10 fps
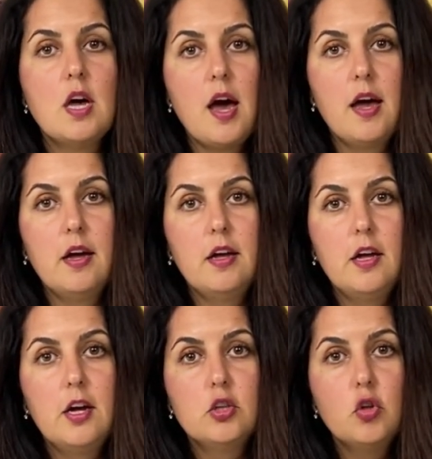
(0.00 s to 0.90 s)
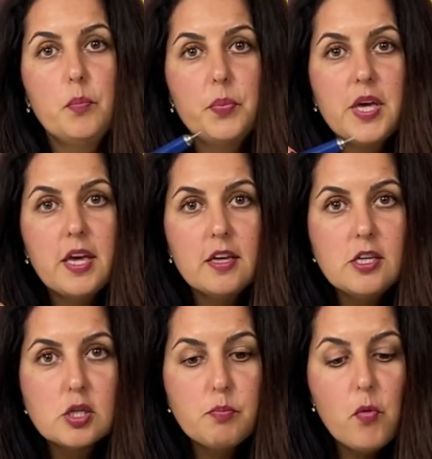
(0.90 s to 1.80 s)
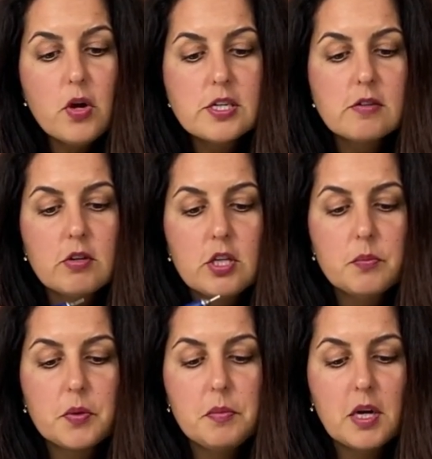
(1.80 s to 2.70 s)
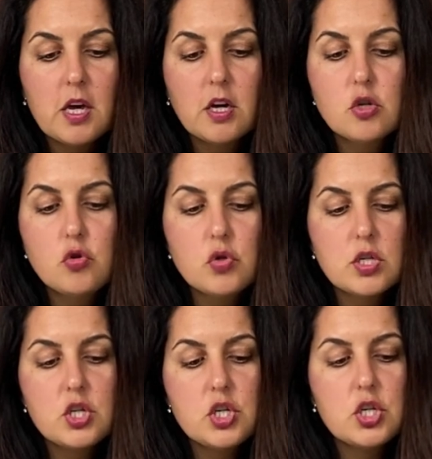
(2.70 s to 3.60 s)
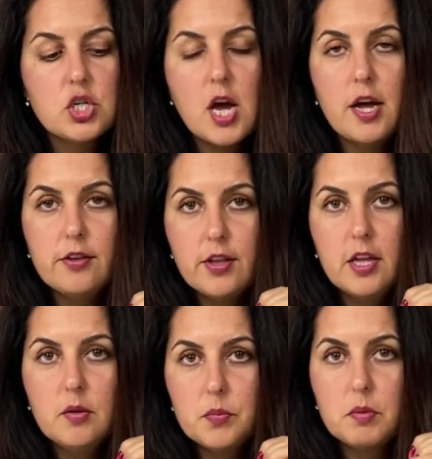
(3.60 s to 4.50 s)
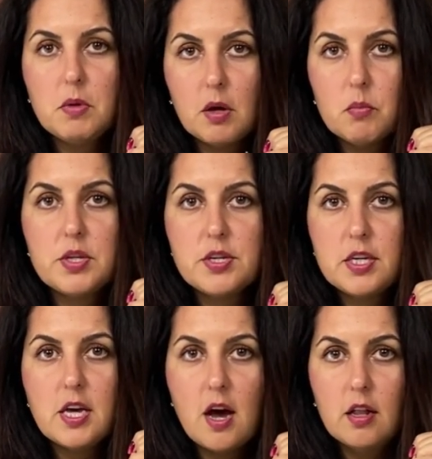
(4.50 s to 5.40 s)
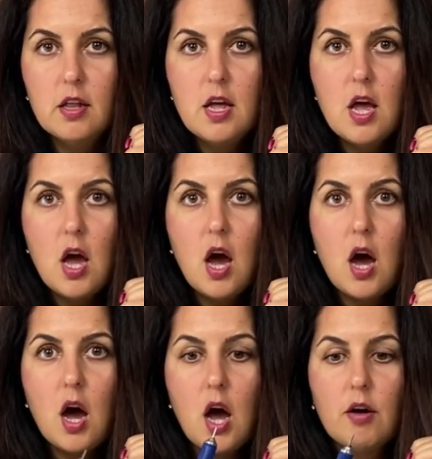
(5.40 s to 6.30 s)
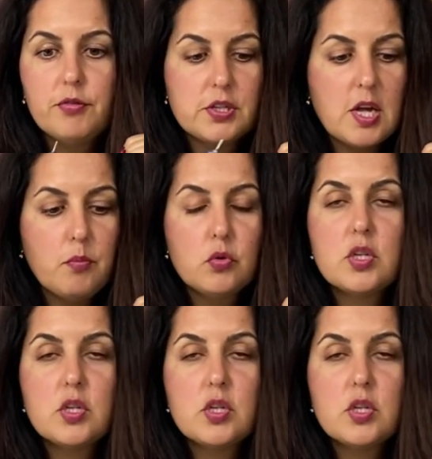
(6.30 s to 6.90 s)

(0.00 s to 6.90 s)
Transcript: Because some other drills turn fast, but when you use them and apply pressure, for example, if I want to remove some material,